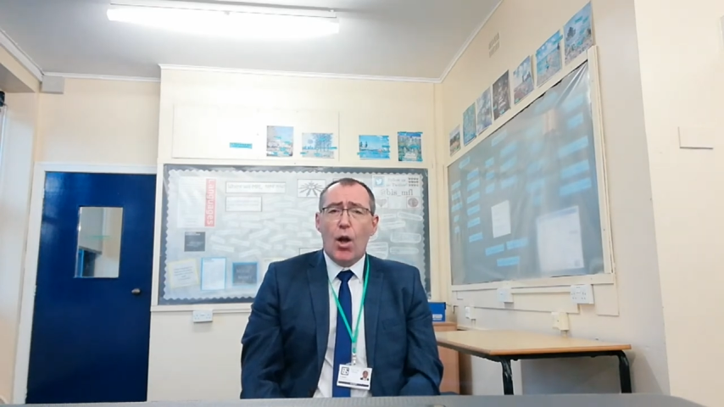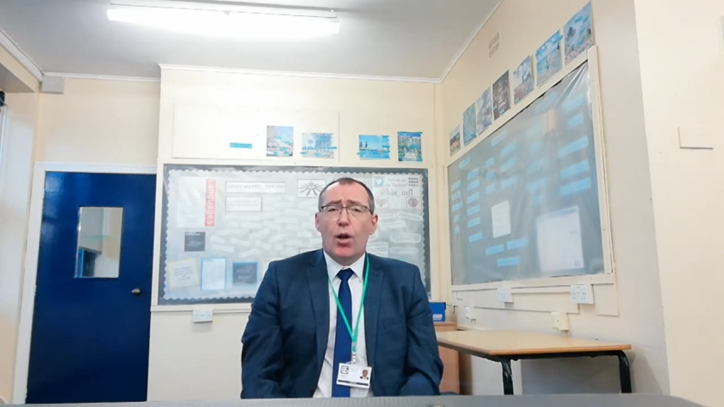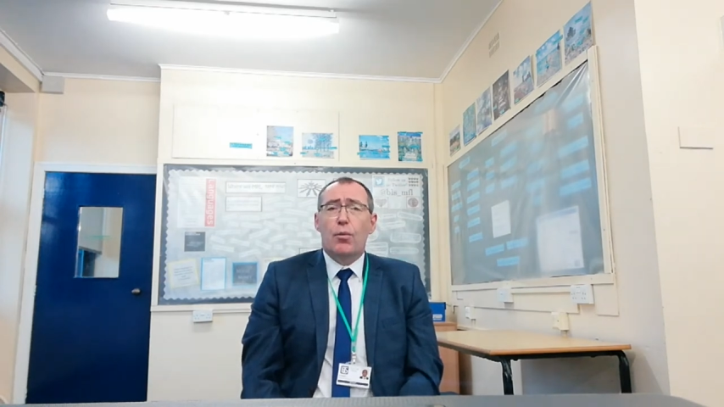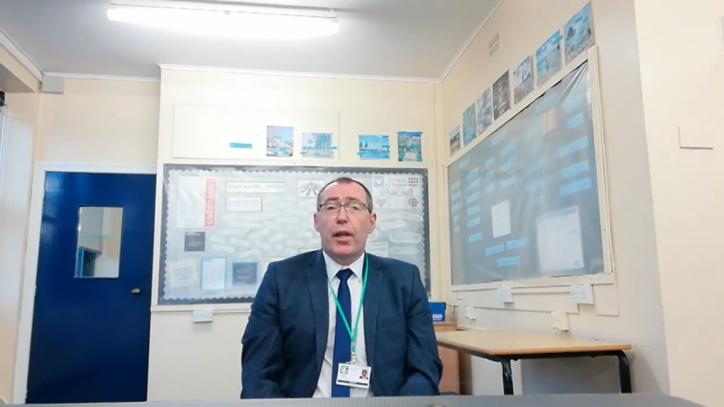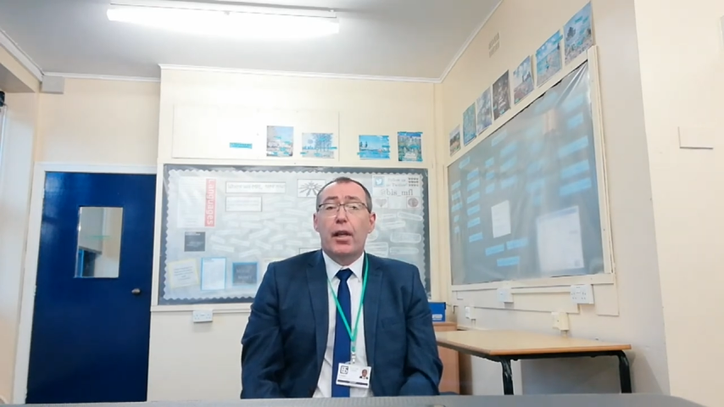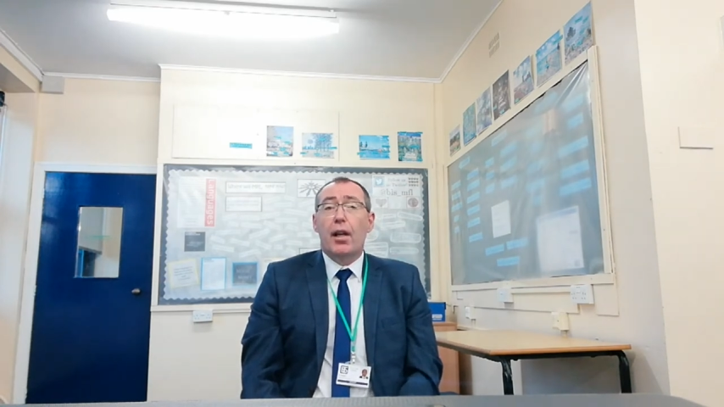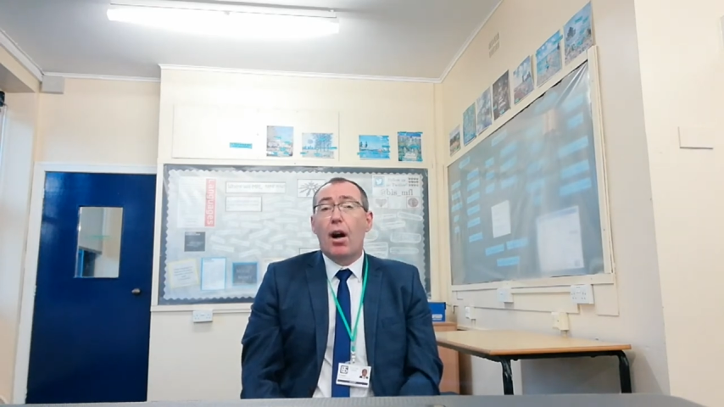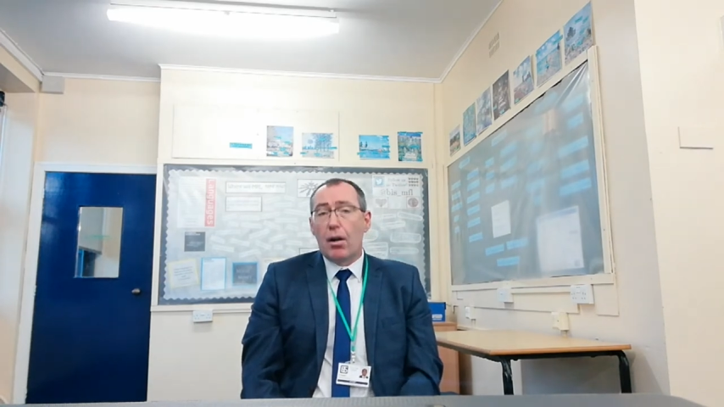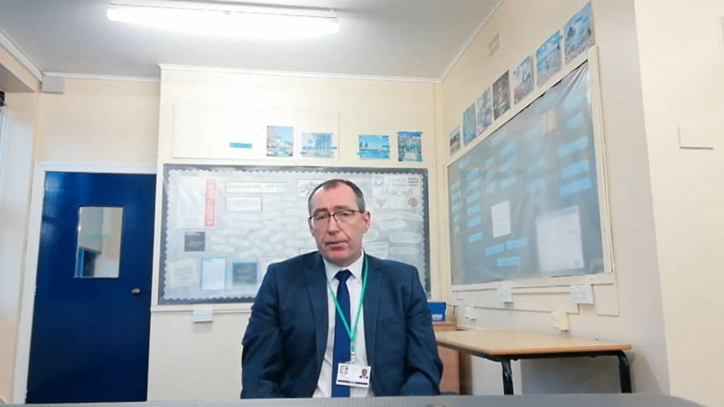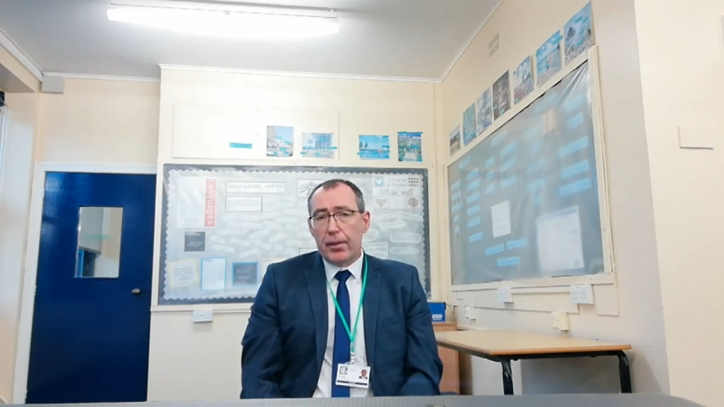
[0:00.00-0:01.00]
We
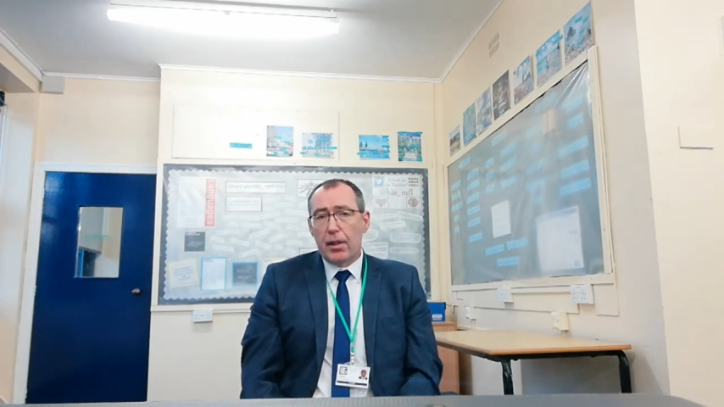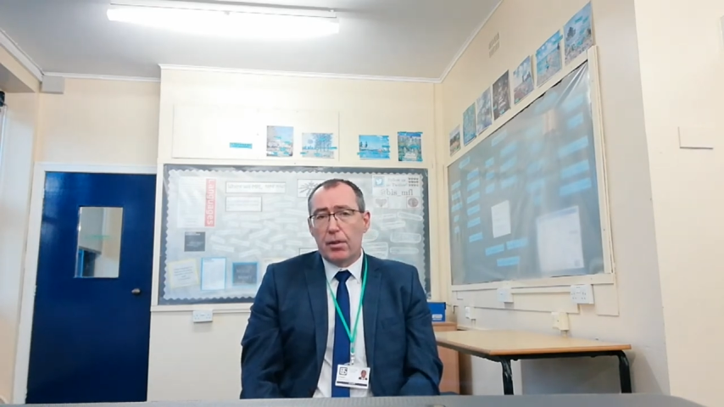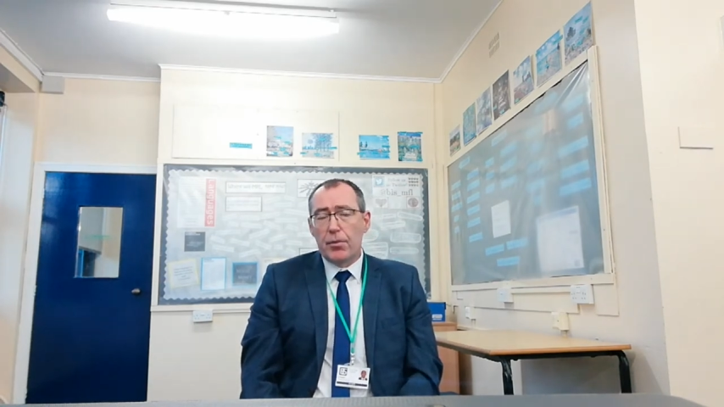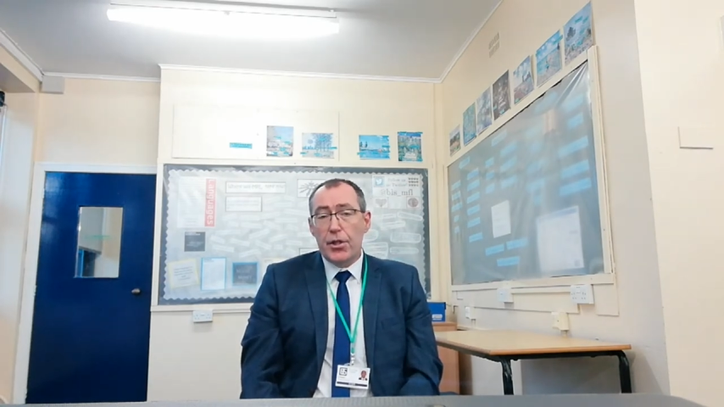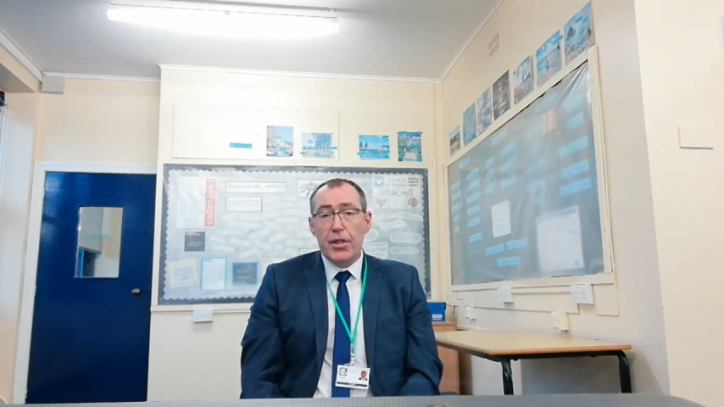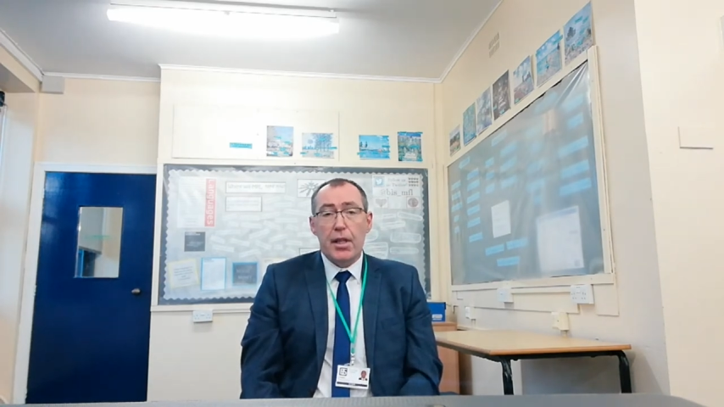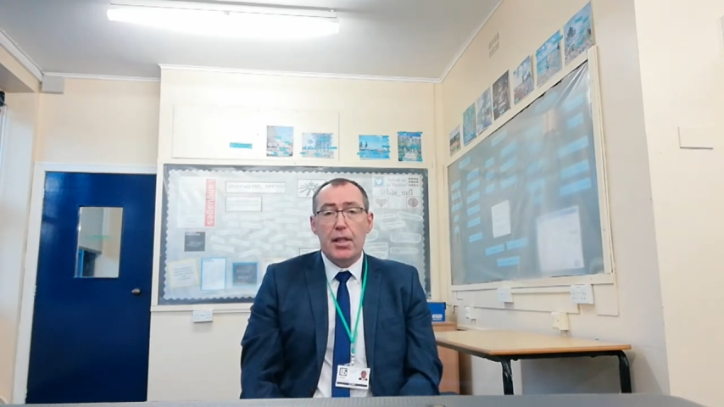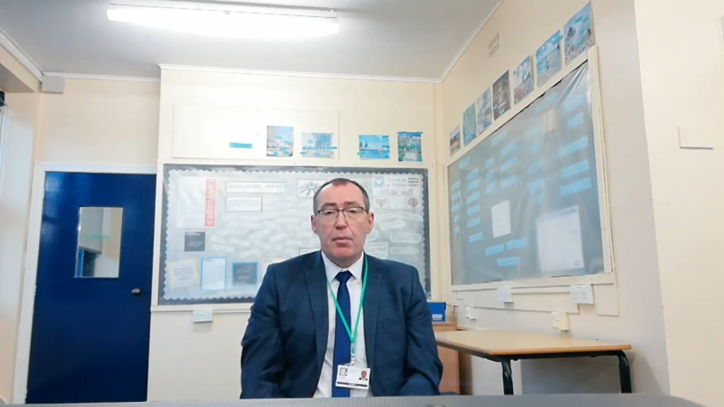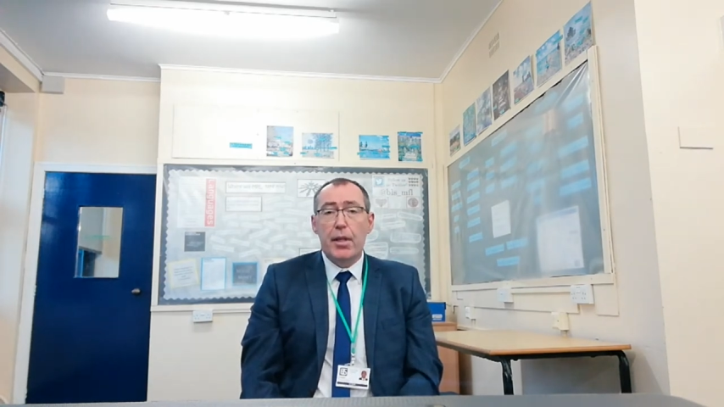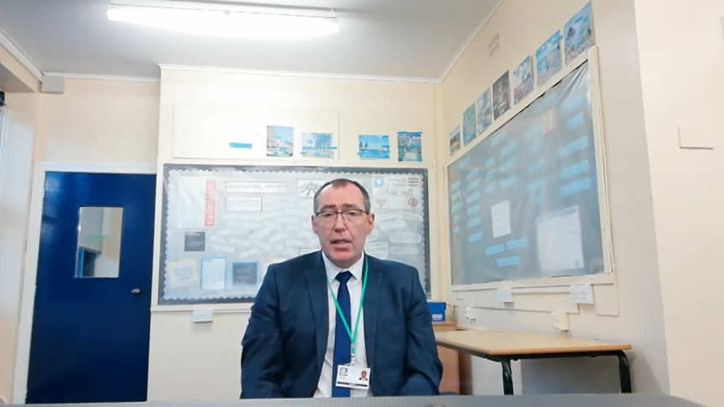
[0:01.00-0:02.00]
offer
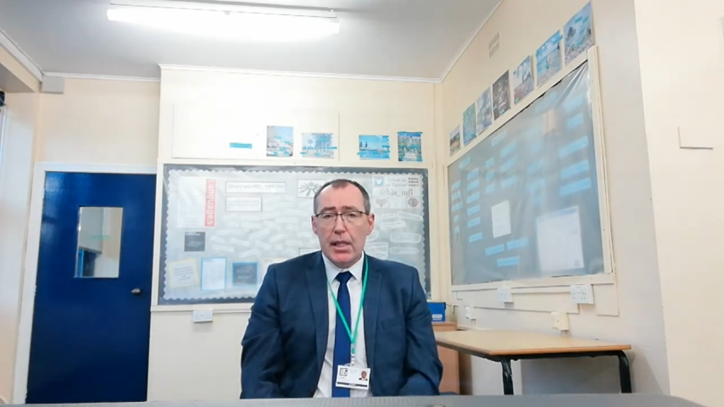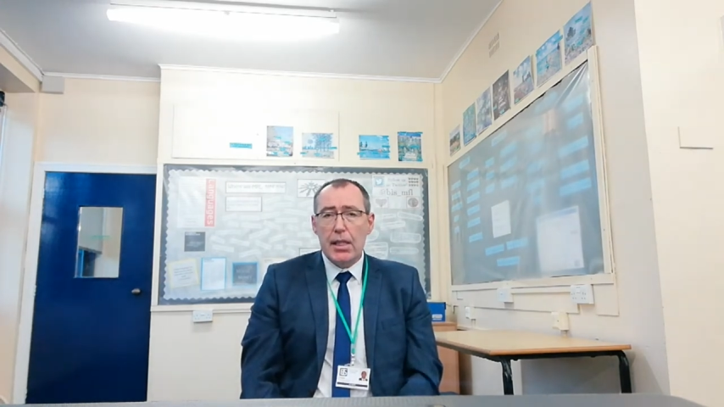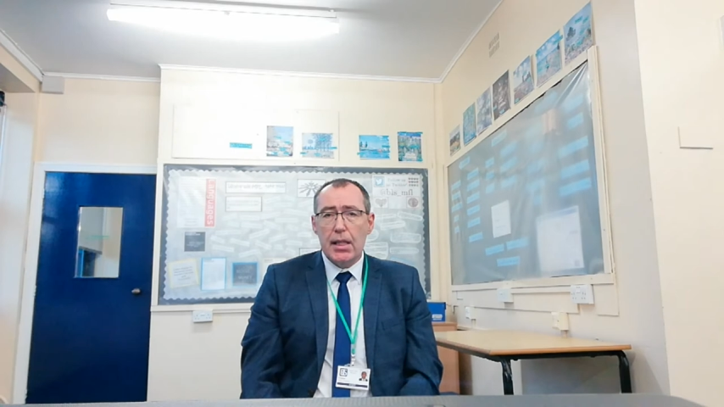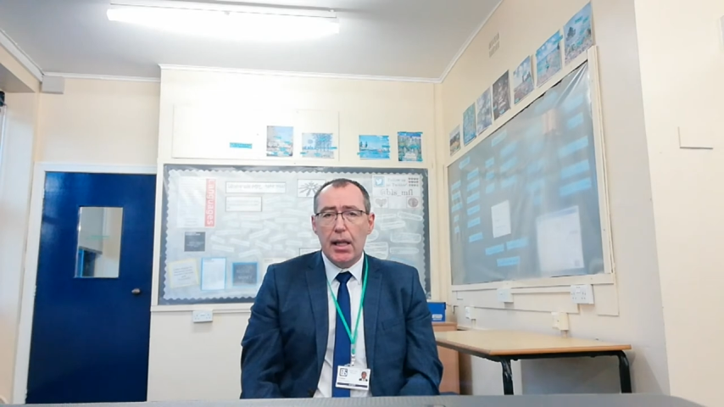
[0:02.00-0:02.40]
GCSE Business